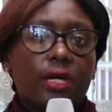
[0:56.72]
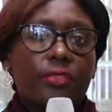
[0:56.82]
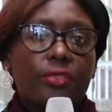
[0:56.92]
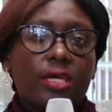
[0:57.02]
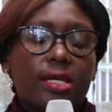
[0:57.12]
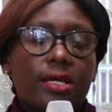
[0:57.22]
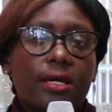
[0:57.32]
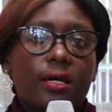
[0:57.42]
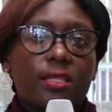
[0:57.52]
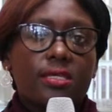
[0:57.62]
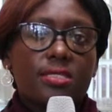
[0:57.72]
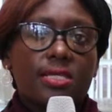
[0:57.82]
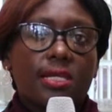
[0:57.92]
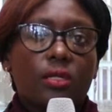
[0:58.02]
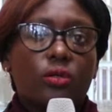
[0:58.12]
I think there's
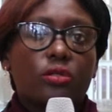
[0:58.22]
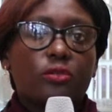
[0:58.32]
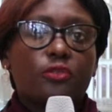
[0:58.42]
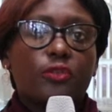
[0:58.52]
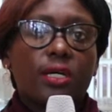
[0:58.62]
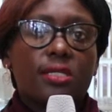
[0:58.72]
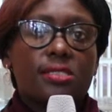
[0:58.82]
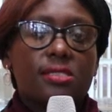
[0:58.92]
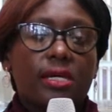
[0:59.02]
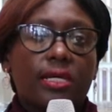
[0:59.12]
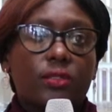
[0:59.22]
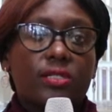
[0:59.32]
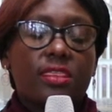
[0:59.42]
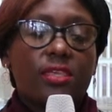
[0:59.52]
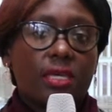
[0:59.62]
still a lot of
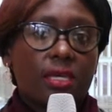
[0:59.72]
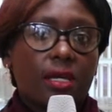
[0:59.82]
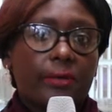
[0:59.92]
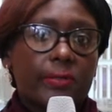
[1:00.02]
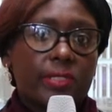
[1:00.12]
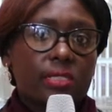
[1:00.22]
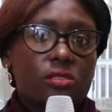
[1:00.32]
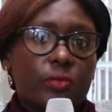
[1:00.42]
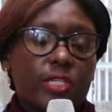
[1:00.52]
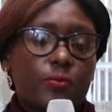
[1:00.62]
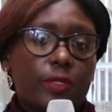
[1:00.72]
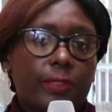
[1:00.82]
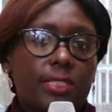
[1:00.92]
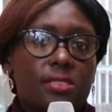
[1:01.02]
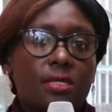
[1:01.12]
siloed thinking around customer
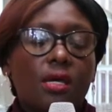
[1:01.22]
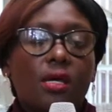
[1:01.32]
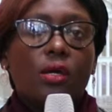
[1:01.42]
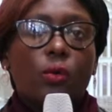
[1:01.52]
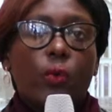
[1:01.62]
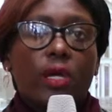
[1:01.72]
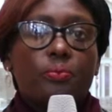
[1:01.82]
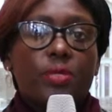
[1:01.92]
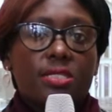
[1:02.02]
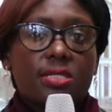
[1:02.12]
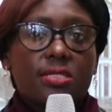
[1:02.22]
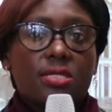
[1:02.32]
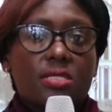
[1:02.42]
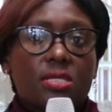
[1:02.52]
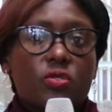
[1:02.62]
experience, where
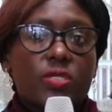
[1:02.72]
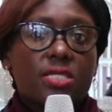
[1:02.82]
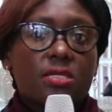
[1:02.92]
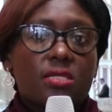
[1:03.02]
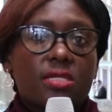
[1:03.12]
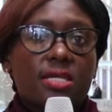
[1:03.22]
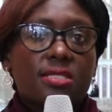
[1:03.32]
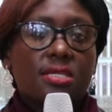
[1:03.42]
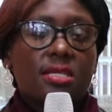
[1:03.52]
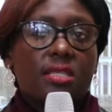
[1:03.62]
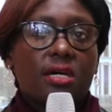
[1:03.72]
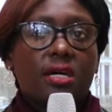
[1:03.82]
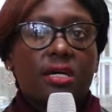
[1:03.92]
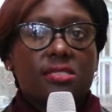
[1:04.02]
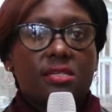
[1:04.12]
businesses tend to see it as
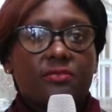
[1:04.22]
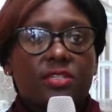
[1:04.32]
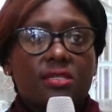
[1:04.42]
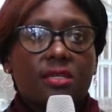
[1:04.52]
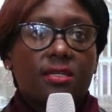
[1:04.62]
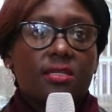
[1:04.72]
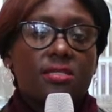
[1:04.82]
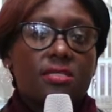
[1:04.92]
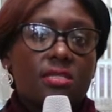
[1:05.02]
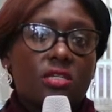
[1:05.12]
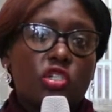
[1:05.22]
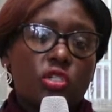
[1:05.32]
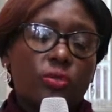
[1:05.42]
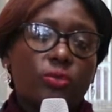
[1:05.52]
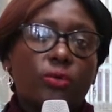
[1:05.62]
either a service
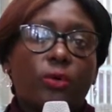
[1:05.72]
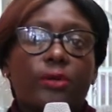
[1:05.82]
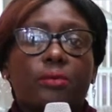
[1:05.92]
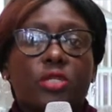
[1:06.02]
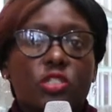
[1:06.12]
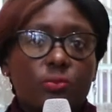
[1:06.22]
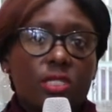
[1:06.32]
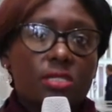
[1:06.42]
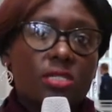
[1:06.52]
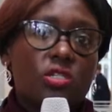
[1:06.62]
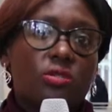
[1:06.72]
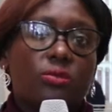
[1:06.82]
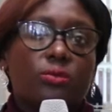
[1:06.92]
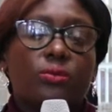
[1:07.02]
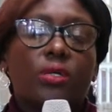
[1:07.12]
issue or a measurement
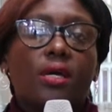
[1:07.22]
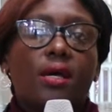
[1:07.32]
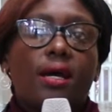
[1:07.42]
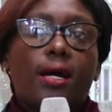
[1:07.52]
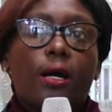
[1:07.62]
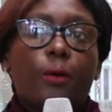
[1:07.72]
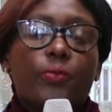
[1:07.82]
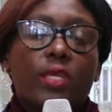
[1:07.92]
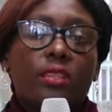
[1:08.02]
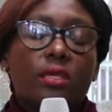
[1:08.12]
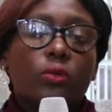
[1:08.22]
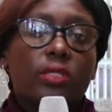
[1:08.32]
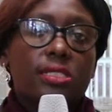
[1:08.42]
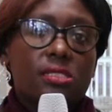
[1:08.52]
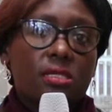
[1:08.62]
issue, and the
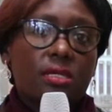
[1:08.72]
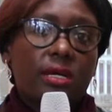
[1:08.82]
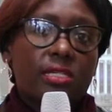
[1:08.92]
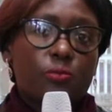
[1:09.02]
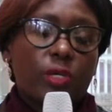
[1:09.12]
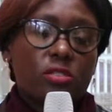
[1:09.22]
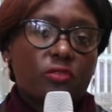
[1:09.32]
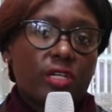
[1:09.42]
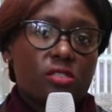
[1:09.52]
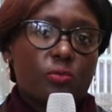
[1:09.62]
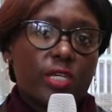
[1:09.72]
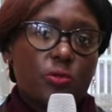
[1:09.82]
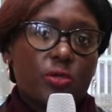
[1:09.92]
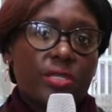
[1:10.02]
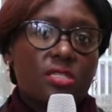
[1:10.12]
holistic aspect of customer
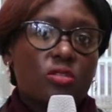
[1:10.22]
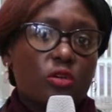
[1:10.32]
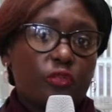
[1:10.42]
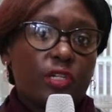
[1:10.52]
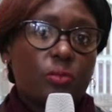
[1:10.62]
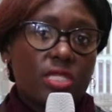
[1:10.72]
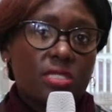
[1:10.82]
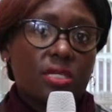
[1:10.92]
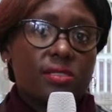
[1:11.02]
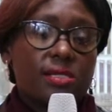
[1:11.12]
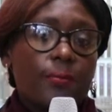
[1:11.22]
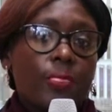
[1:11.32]
experience is often missed out.